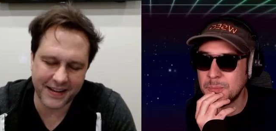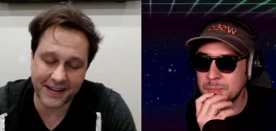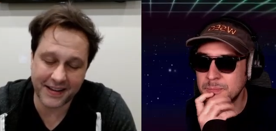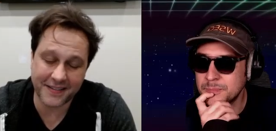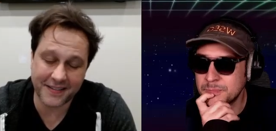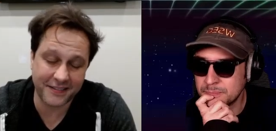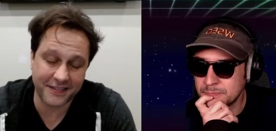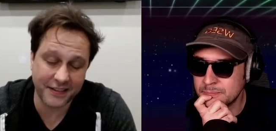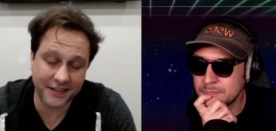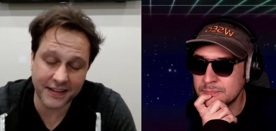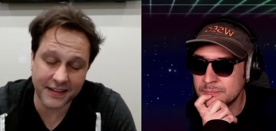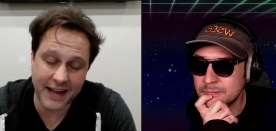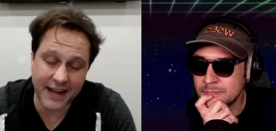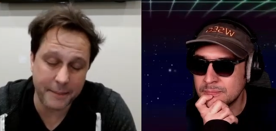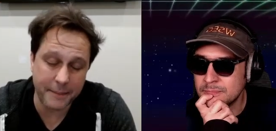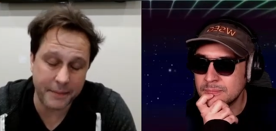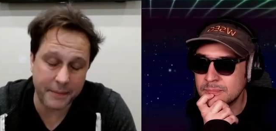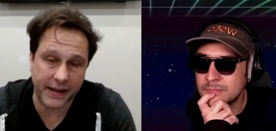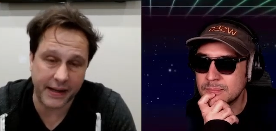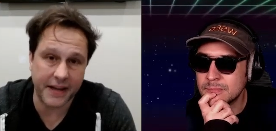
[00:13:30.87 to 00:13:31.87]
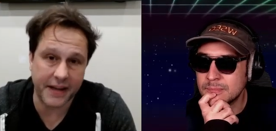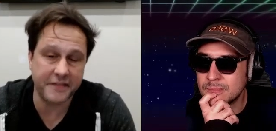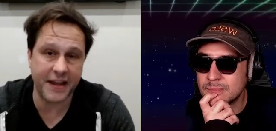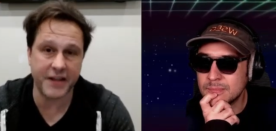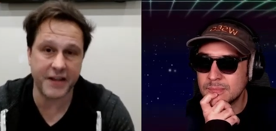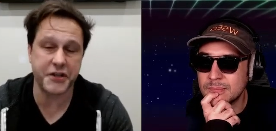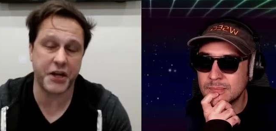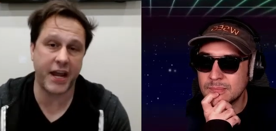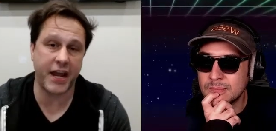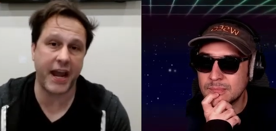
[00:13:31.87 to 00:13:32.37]
Speaker 1: it's still happening. It's
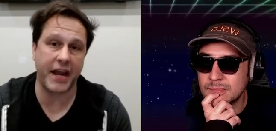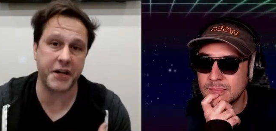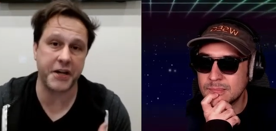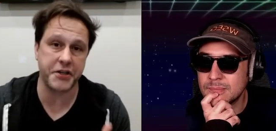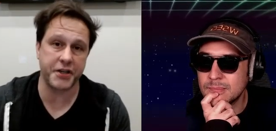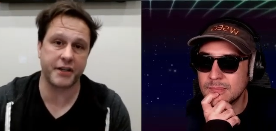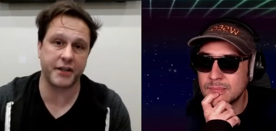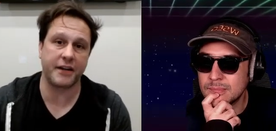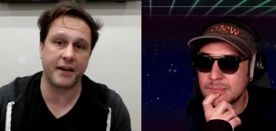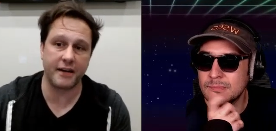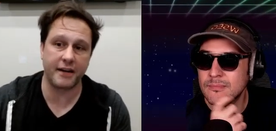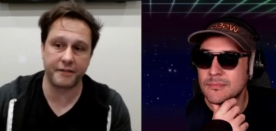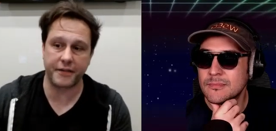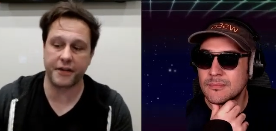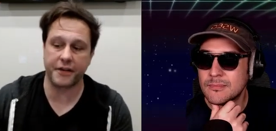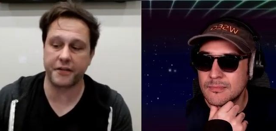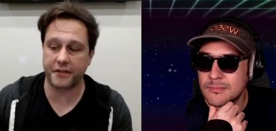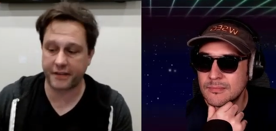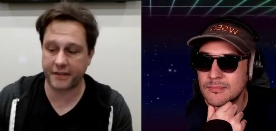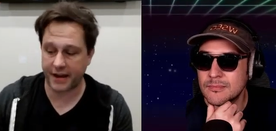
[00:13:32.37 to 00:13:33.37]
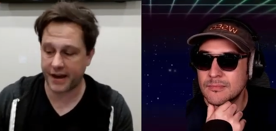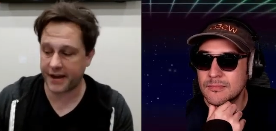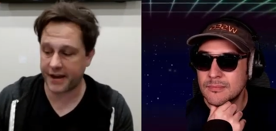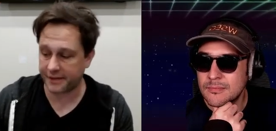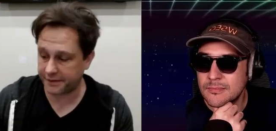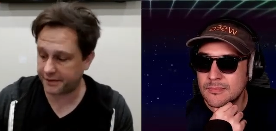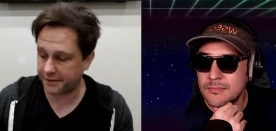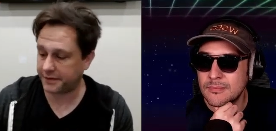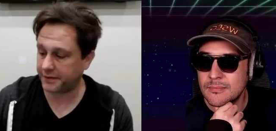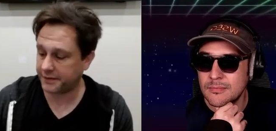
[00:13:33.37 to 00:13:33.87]
education of your staff.
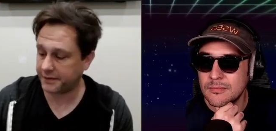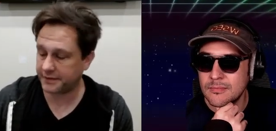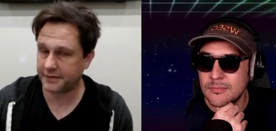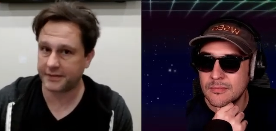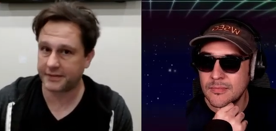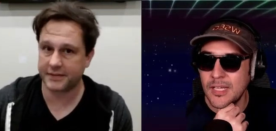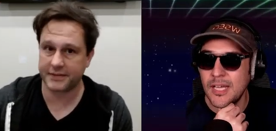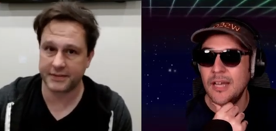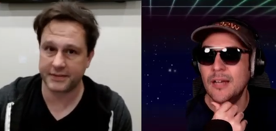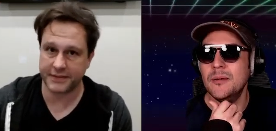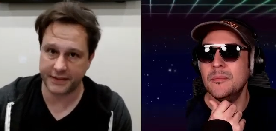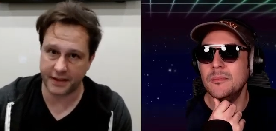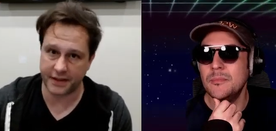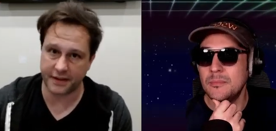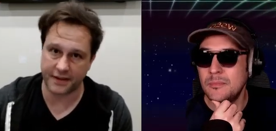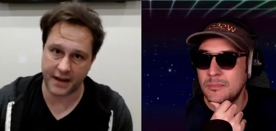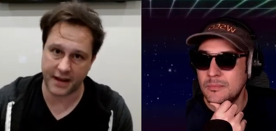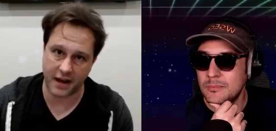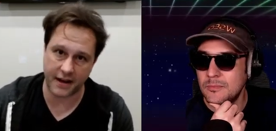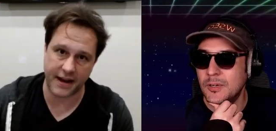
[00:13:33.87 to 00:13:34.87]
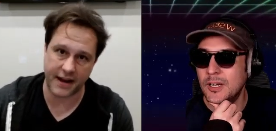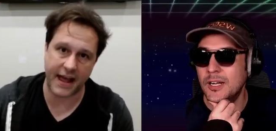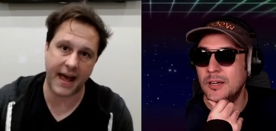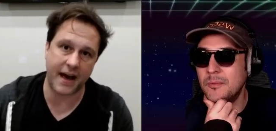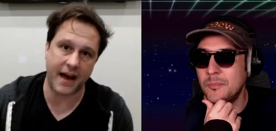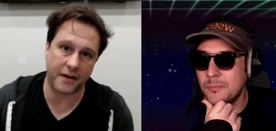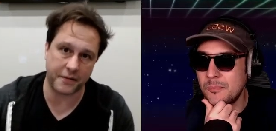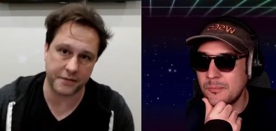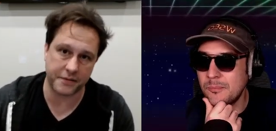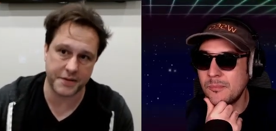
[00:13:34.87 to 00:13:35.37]
Yeah. On
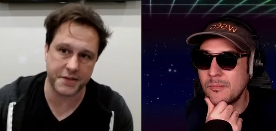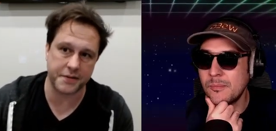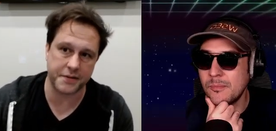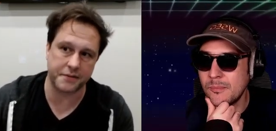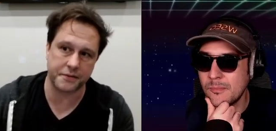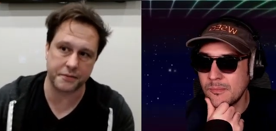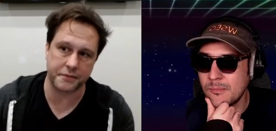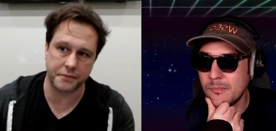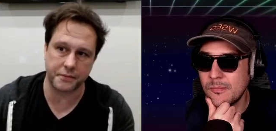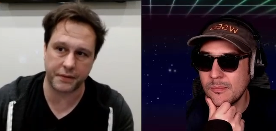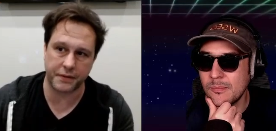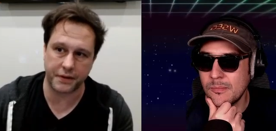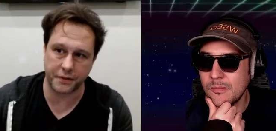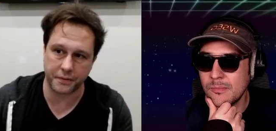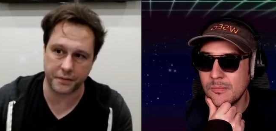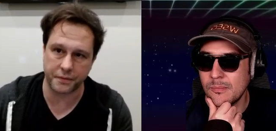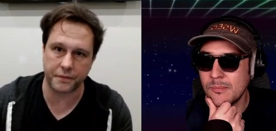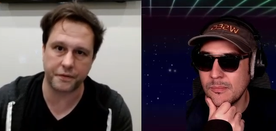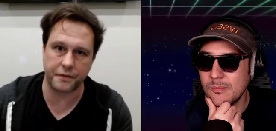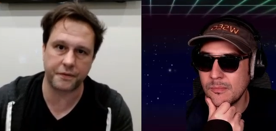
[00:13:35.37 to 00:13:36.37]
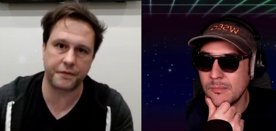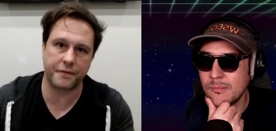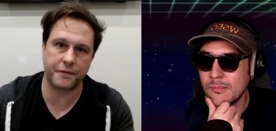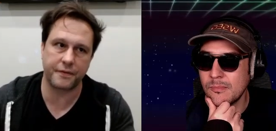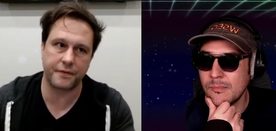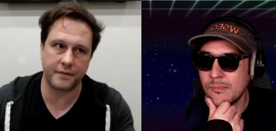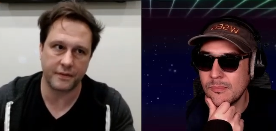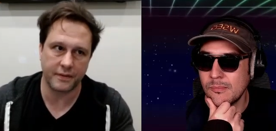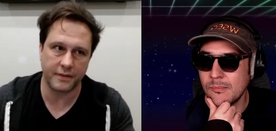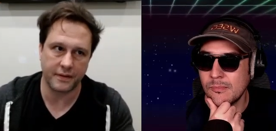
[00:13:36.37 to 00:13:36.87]
how to use
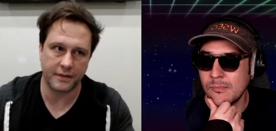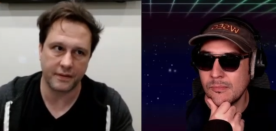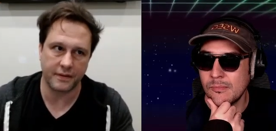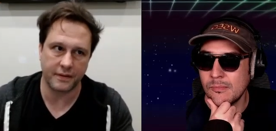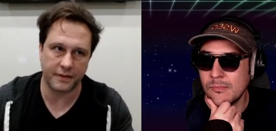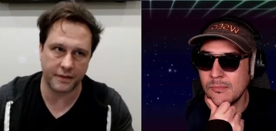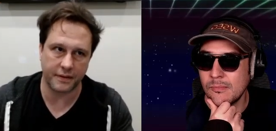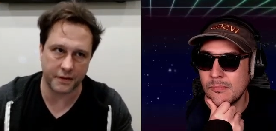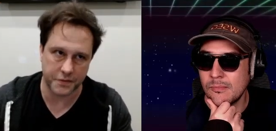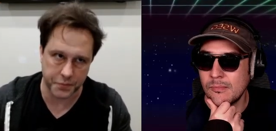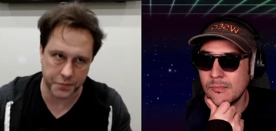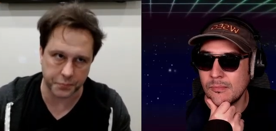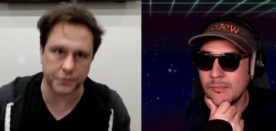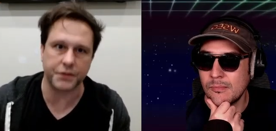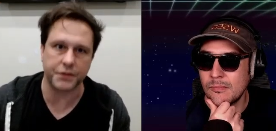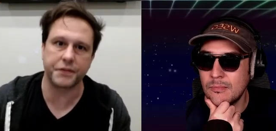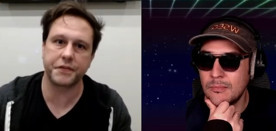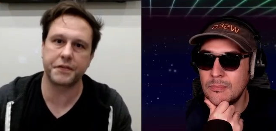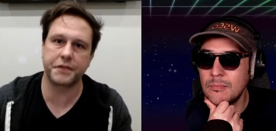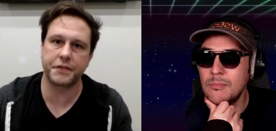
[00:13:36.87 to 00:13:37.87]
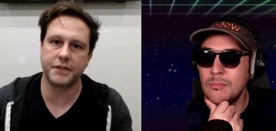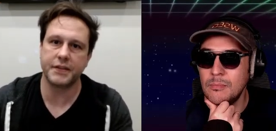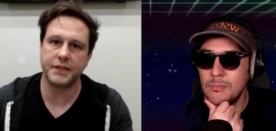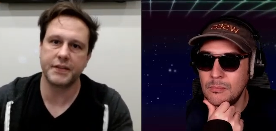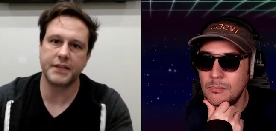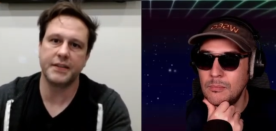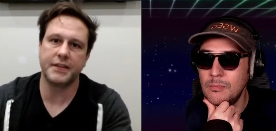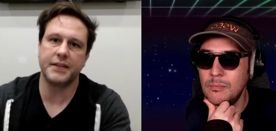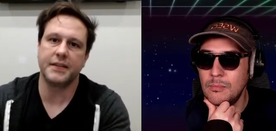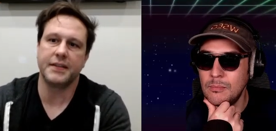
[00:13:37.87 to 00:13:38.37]
the tools. Mm -hmm.
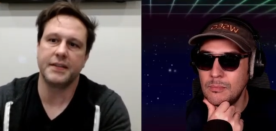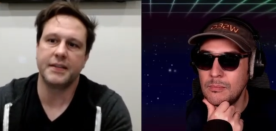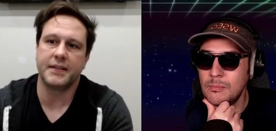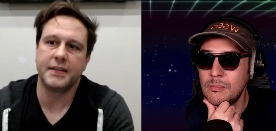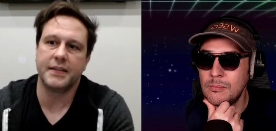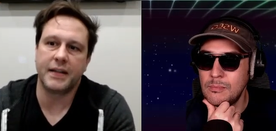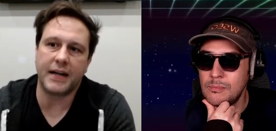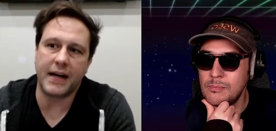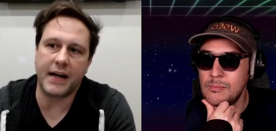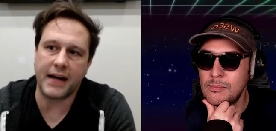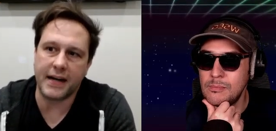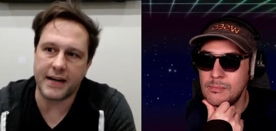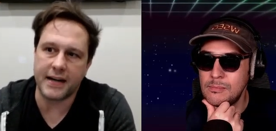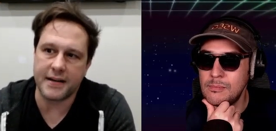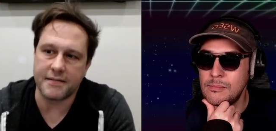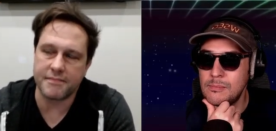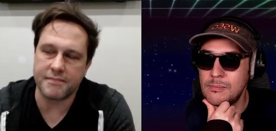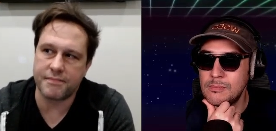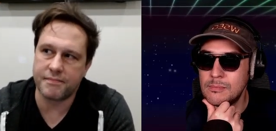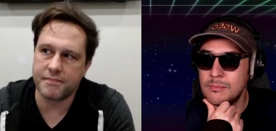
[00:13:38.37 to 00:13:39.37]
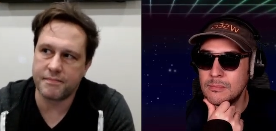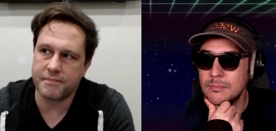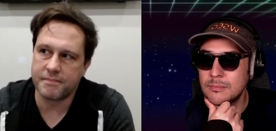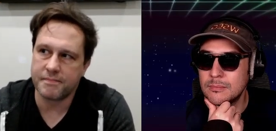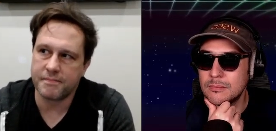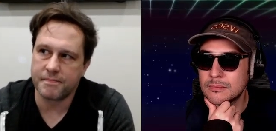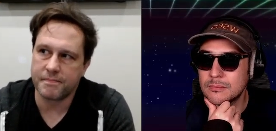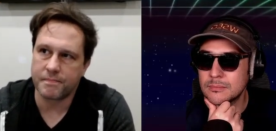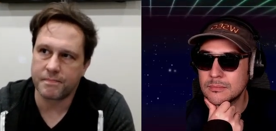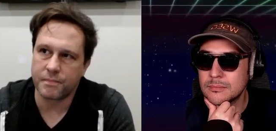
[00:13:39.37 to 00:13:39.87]
uh,
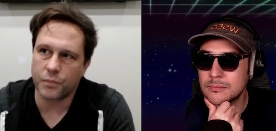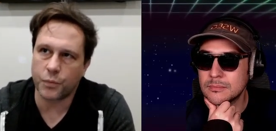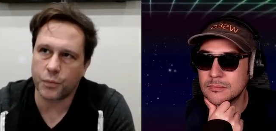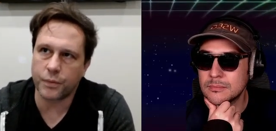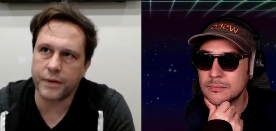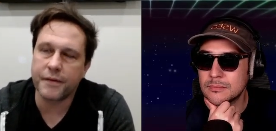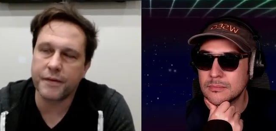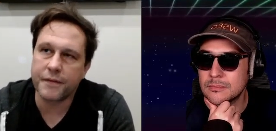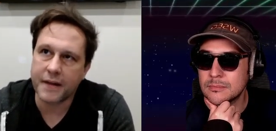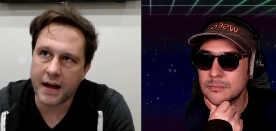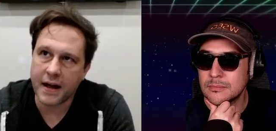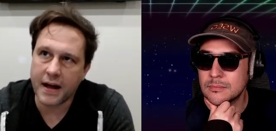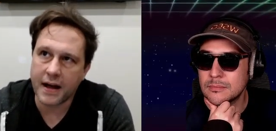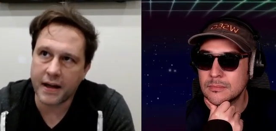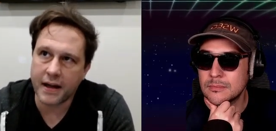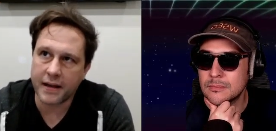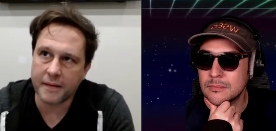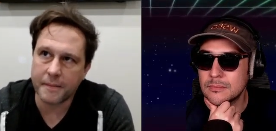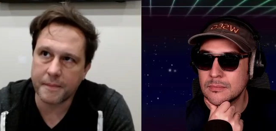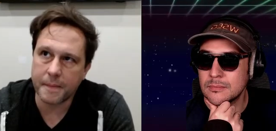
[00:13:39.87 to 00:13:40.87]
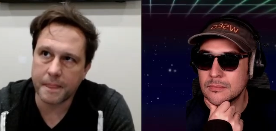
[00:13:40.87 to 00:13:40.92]
we've got